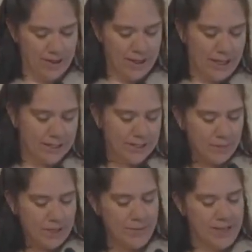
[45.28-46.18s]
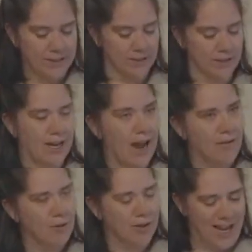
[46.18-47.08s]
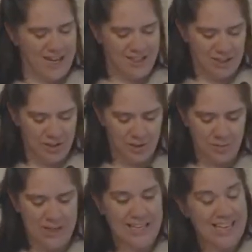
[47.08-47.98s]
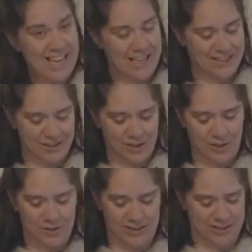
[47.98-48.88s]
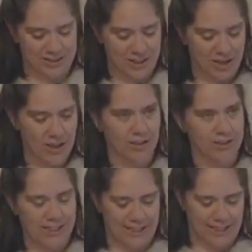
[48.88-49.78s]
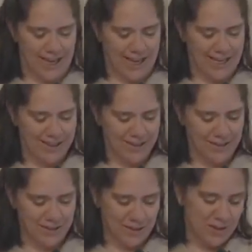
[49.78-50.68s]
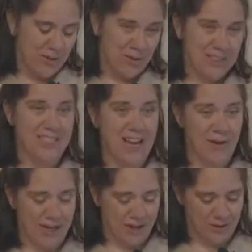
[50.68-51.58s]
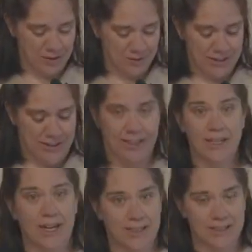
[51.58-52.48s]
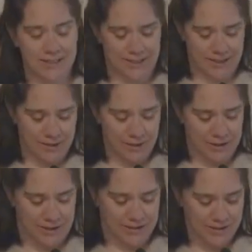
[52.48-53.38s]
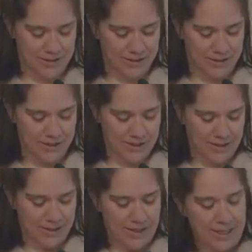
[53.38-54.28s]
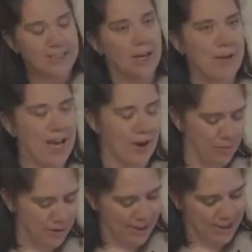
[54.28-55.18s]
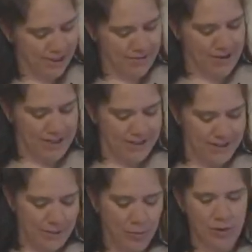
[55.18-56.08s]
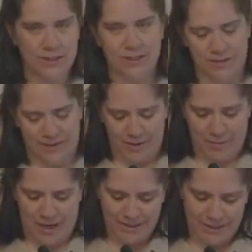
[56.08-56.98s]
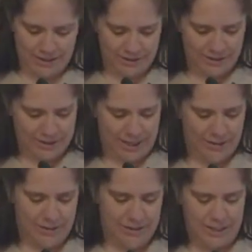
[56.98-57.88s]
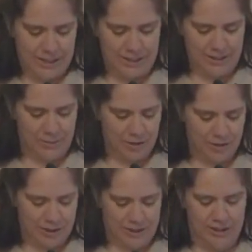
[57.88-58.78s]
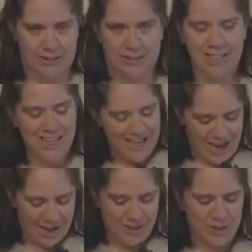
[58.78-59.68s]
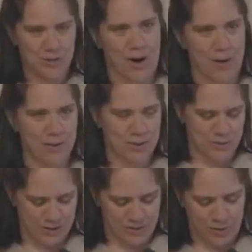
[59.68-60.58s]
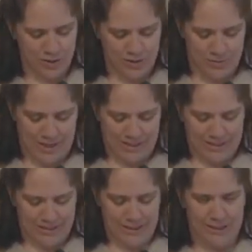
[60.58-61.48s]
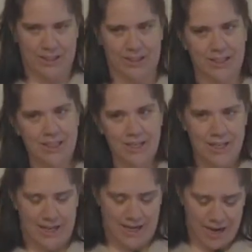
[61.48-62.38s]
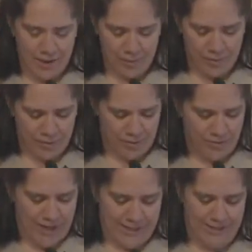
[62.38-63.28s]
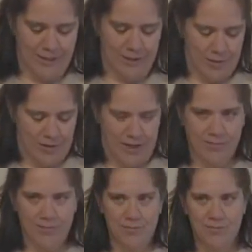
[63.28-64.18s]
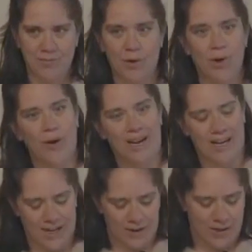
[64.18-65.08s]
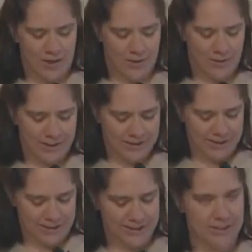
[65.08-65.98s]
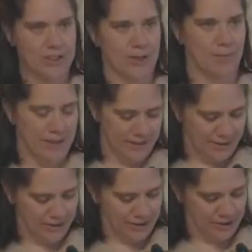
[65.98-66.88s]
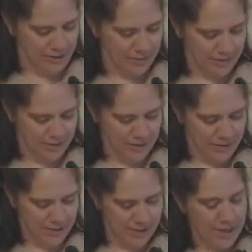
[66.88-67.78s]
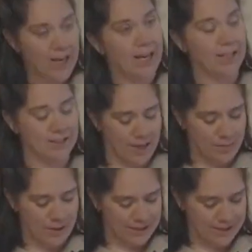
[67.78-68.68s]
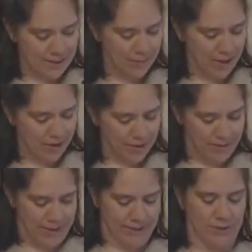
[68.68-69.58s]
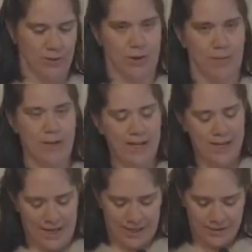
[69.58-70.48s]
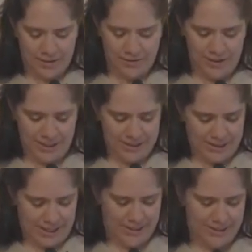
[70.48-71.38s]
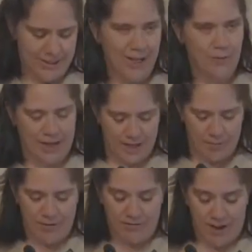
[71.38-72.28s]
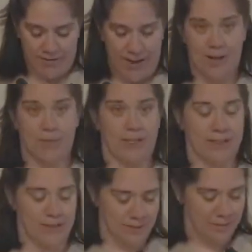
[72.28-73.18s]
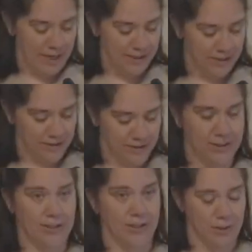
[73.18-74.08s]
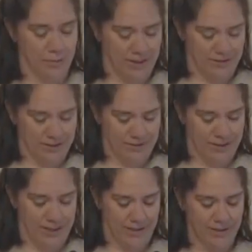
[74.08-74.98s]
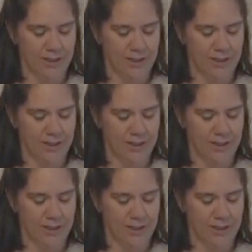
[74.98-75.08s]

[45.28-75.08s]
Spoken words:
It taught me to make certain everyone had a turn being it, choosing a song or leading a hike, which now I know is really kindness and inclusion. It taught me how to plan an event, the importance of giving back to younger scouts and teaching them our traditions, how to use Robert's Rules of Order to make a decision, and how to perform a flag ceremony, or what I now know is citizenship and leadership. And it taught me to sleep out in a rainstorm, handle a flooded tent, and wake up at 5 a.m. because it was my turn to start the breakfast fire.